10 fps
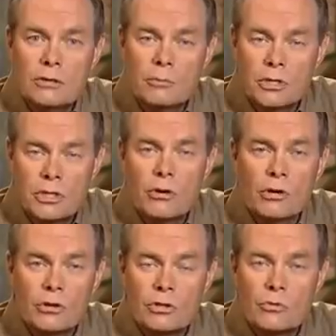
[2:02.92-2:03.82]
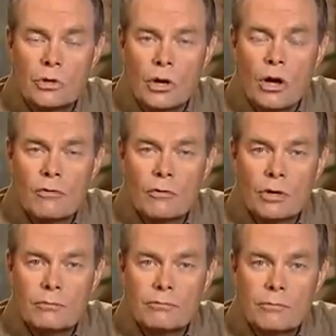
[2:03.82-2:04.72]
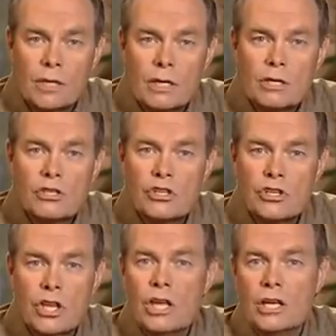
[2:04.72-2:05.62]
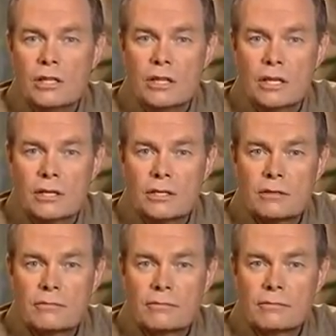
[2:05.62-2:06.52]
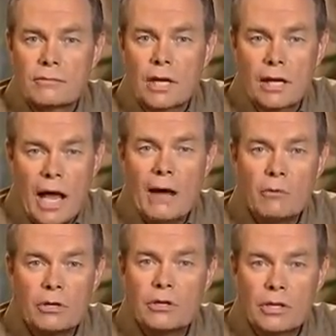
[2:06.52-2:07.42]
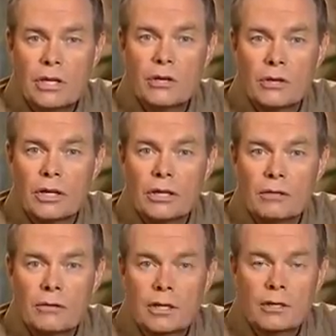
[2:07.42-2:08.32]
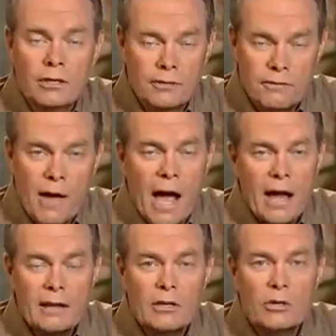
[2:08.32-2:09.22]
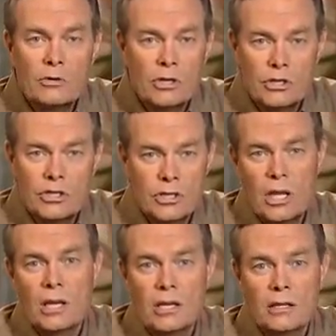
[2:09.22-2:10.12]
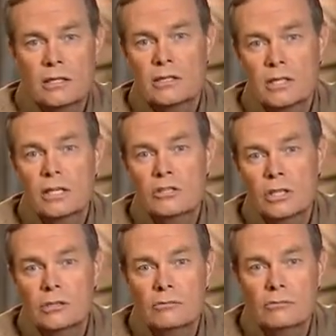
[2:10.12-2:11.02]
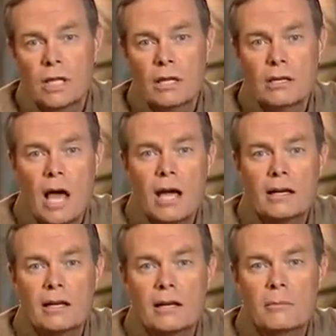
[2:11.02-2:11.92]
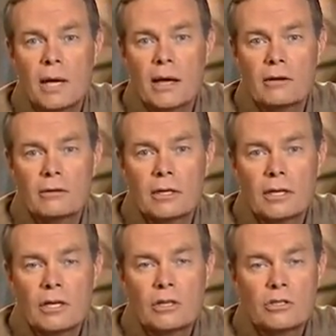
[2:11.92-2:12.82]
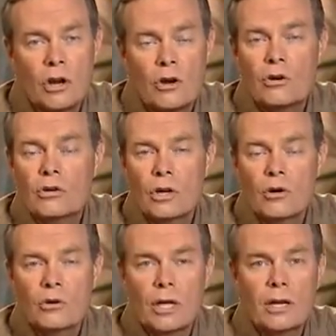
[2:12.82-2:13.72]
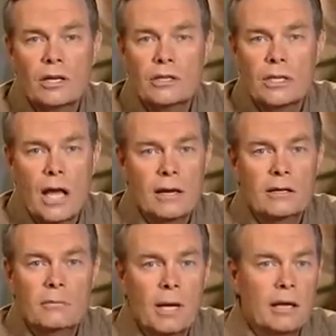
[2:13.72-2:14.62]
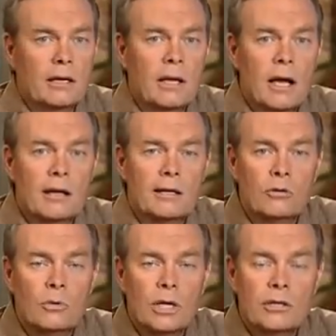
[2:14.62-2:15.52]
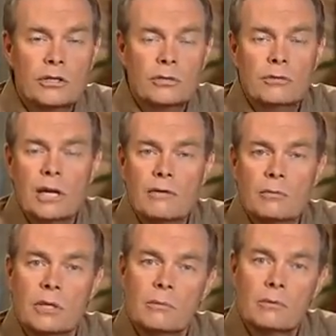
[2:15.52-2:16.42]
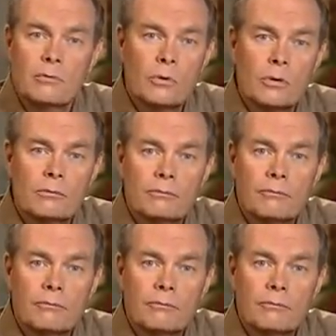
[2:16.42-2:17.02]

the materials that we're offering, study this. And I would nearly defy you to study this teaching and not come out turned on and excited about God in a way that you've never been before.